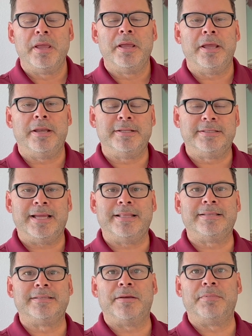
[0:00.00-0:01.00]
And inside the
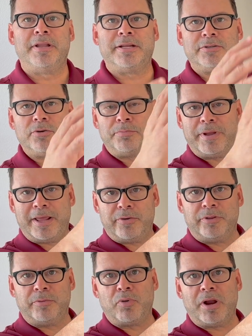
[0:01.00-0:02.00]
sub-electrical panel
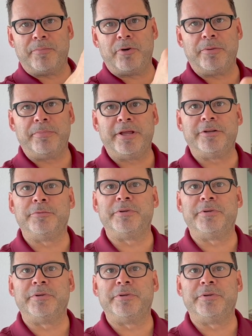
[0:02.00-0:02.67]
in the primary bedroom,